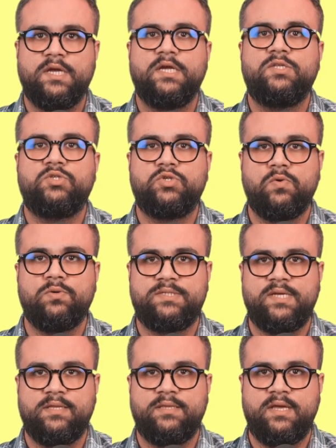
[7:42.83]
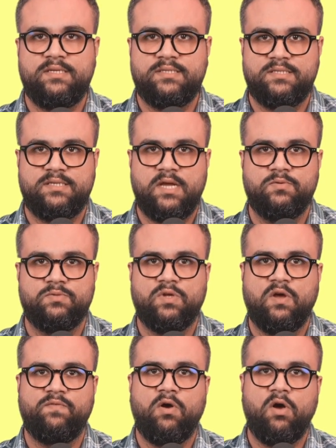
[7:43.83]
It shows the index status
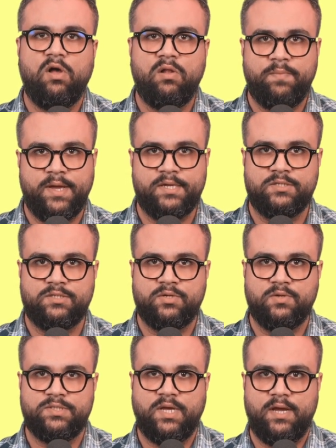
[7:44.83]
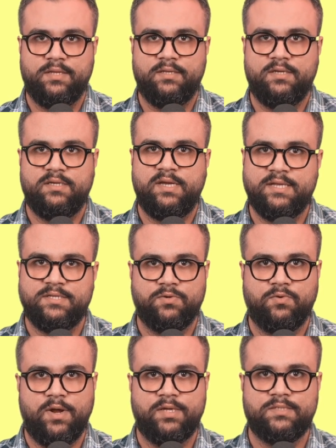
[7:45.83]
of all pages on your site,
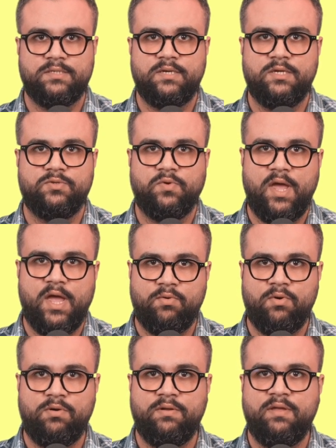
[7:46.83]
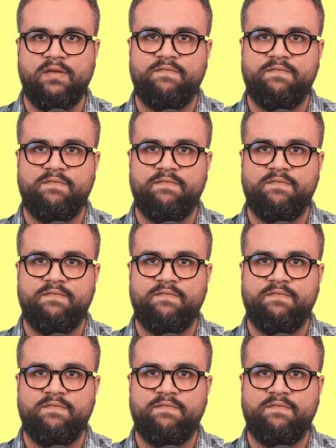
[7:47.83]
categorized into error,